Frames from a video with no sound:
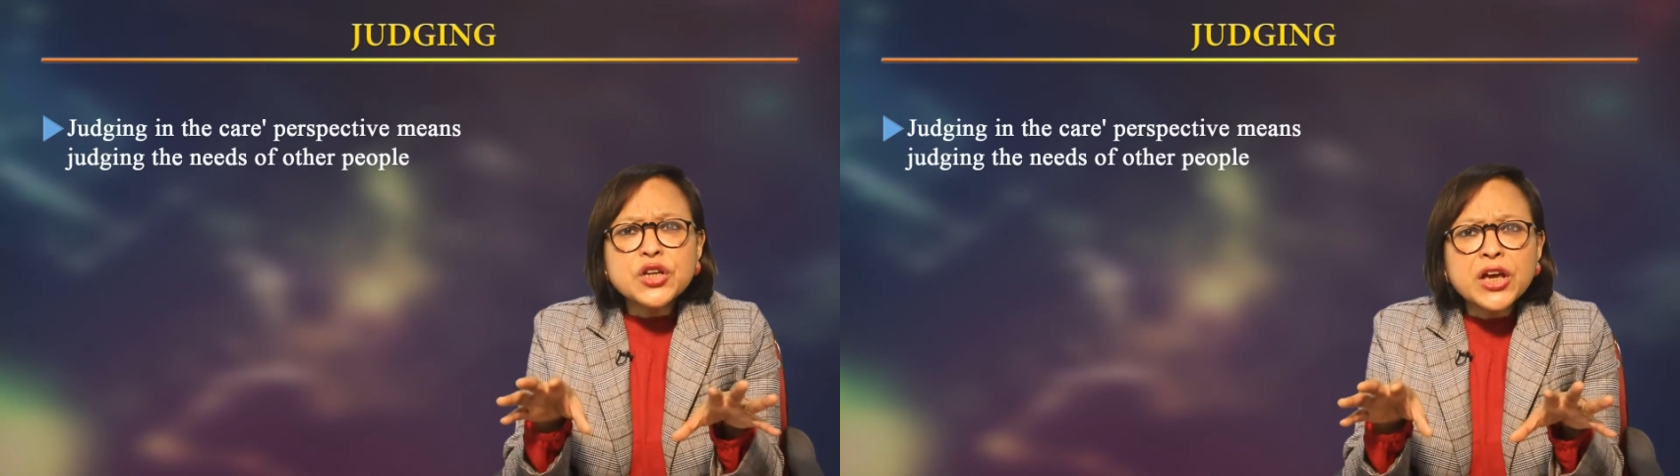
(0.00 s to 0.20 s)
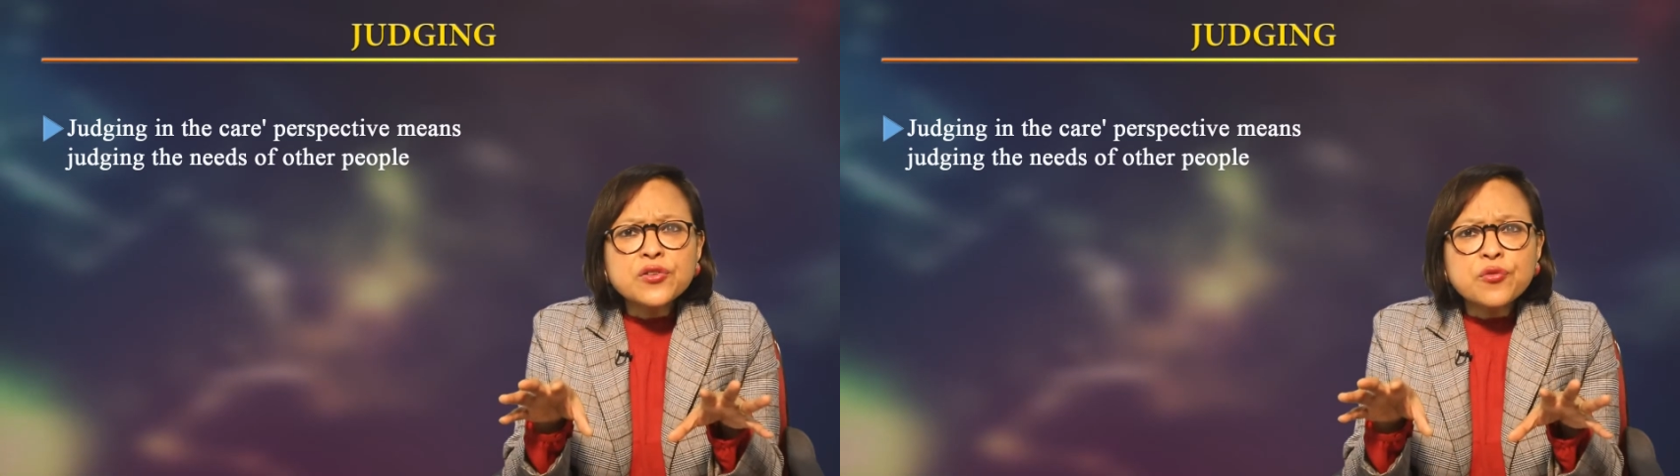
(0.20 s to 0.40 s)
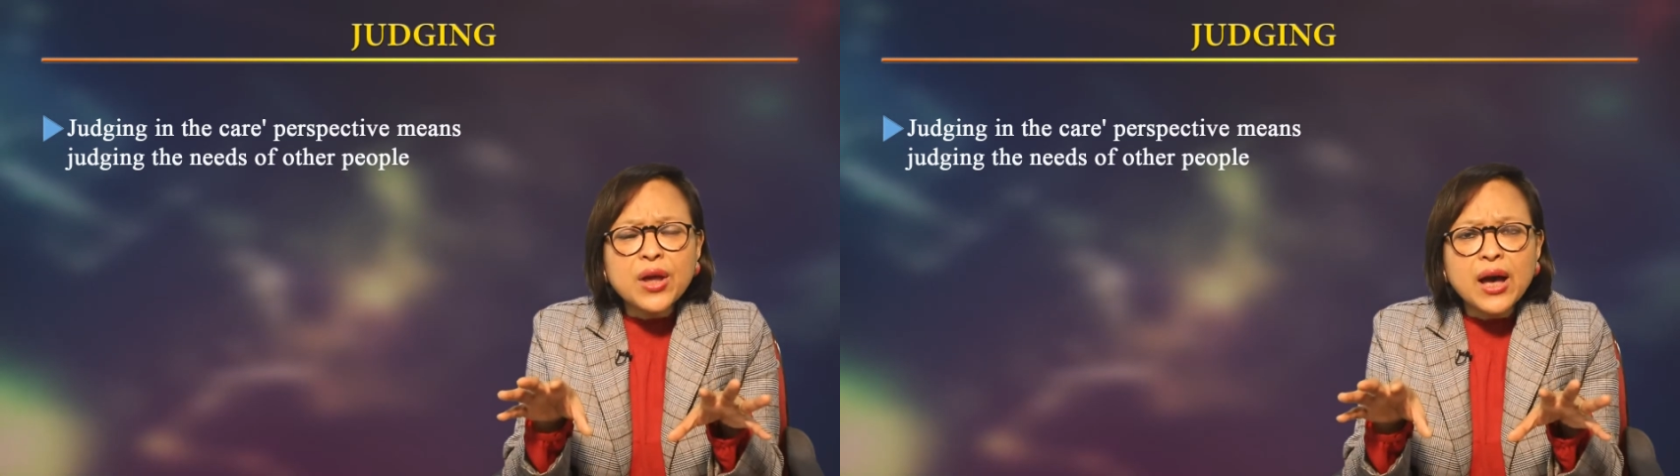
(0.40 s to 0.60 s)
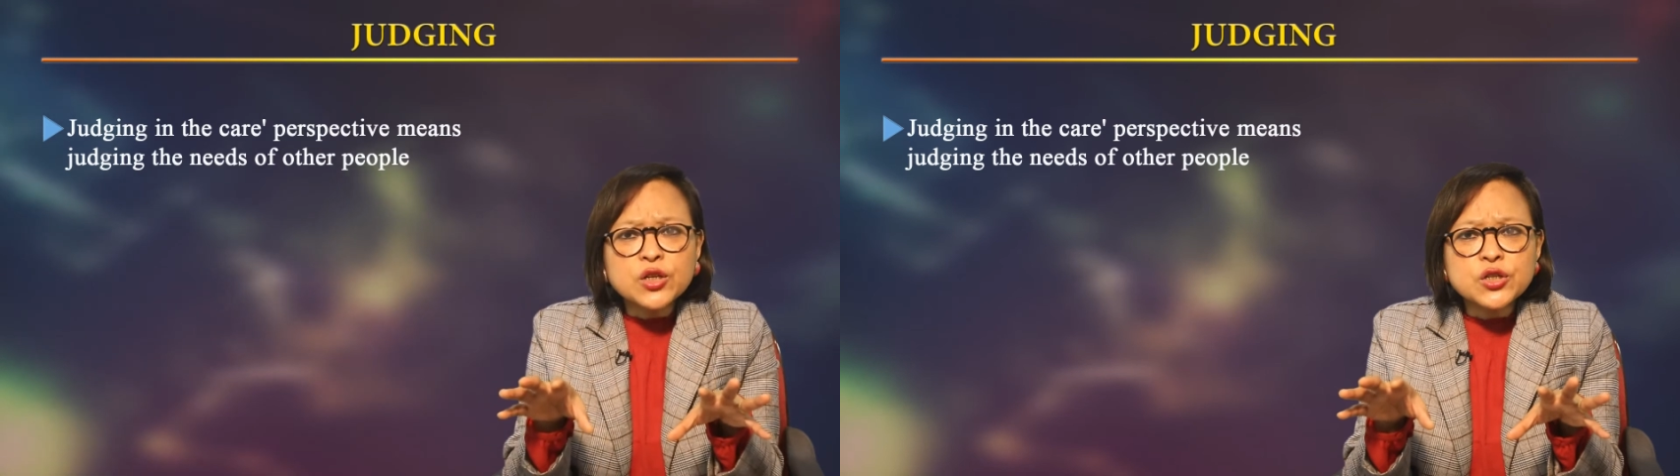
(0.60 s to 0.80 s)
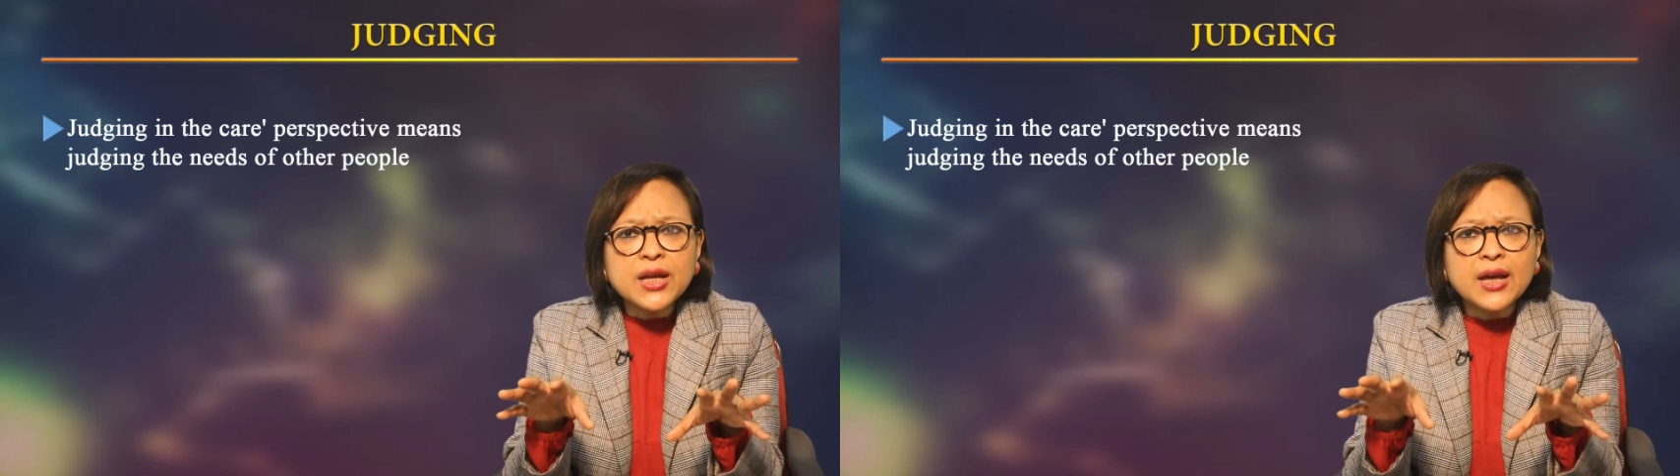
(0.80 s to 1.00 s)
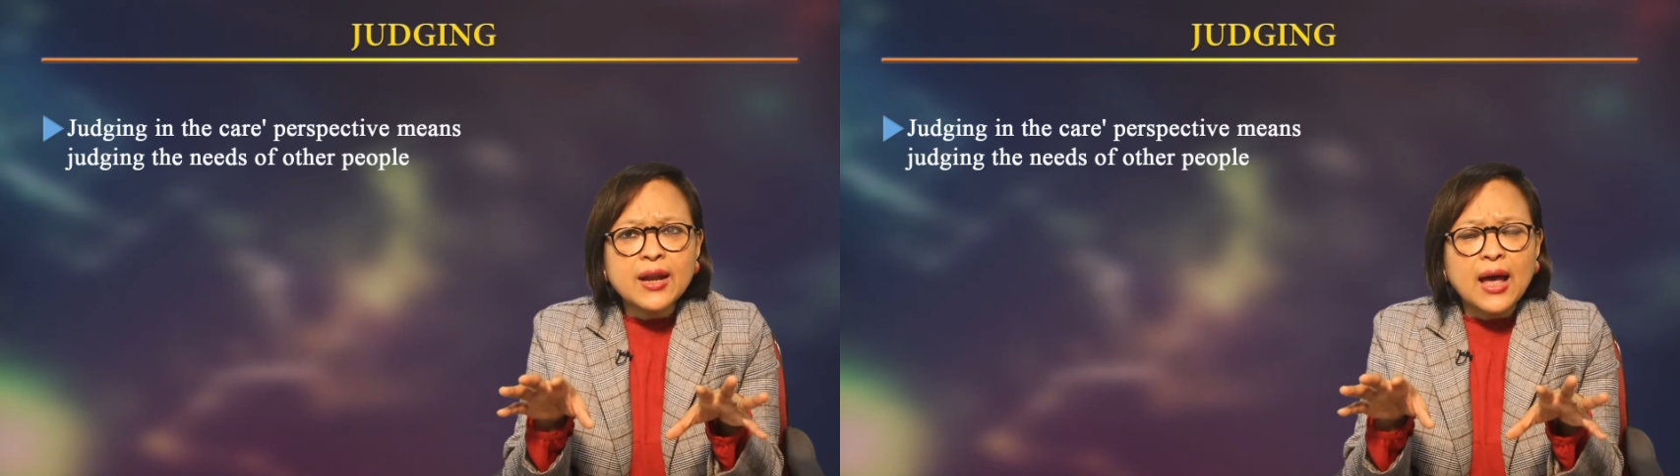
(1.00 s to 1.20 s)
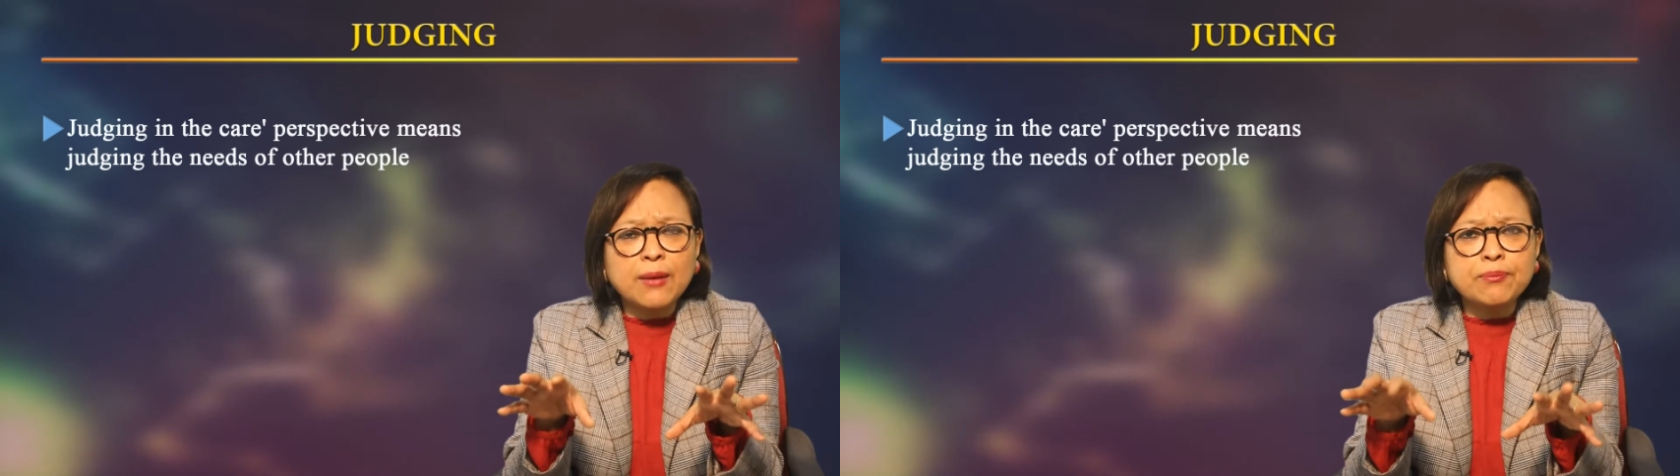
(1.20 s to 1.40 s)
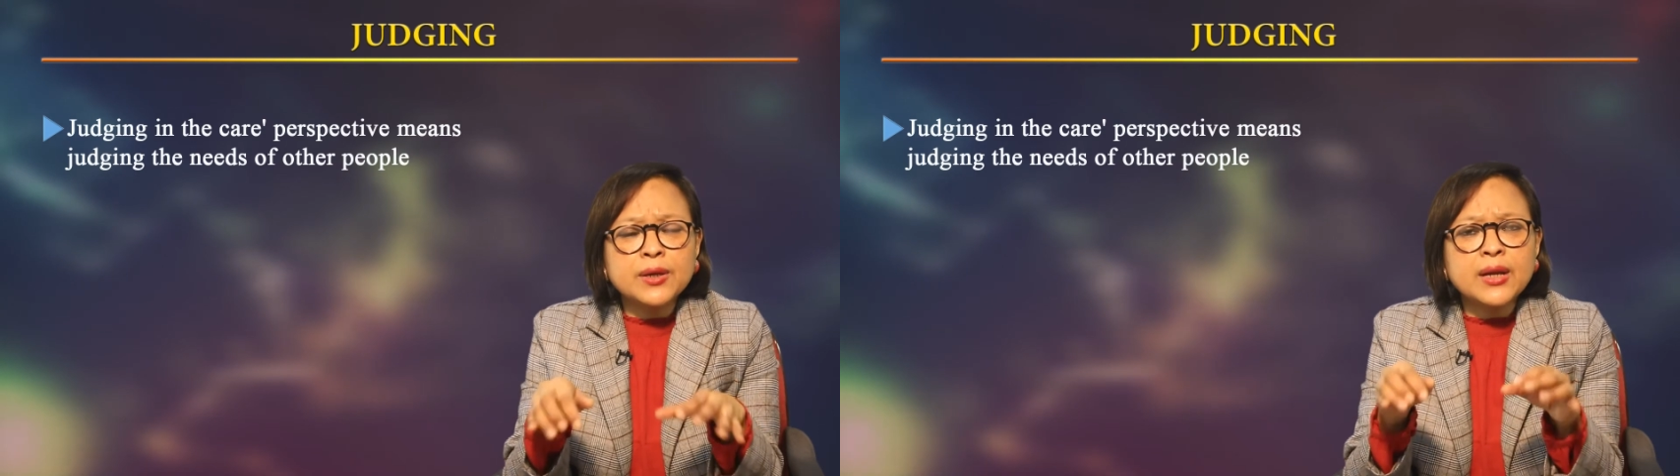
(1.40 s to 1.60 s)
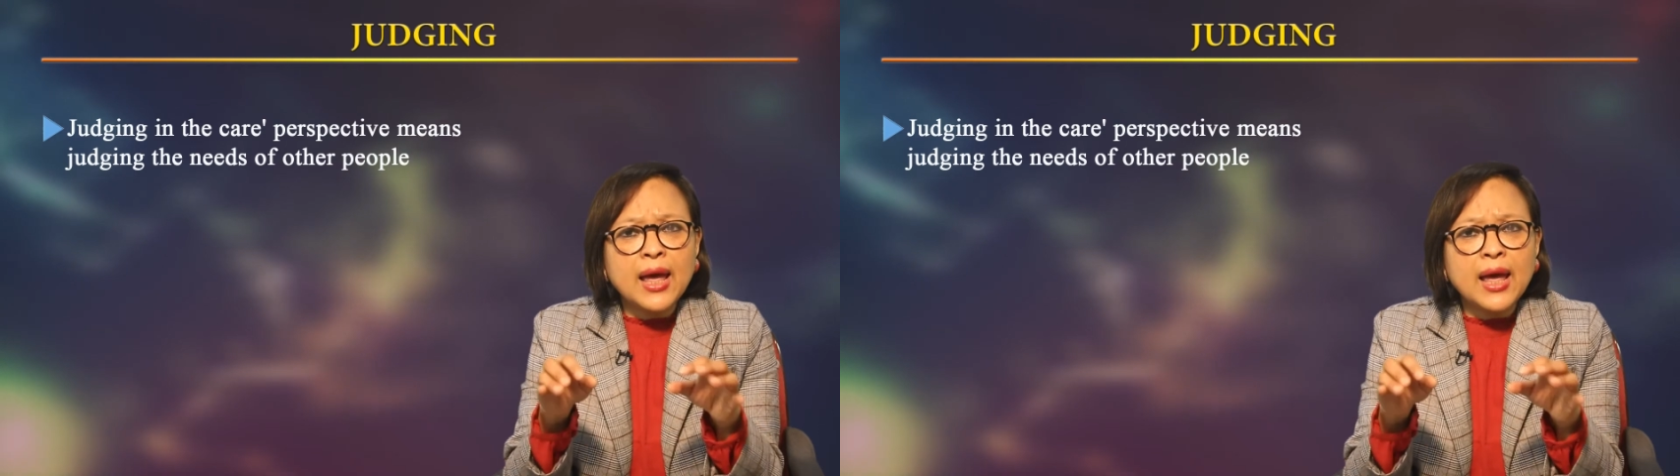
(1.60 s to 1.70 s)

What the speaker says: chain reaction had happened,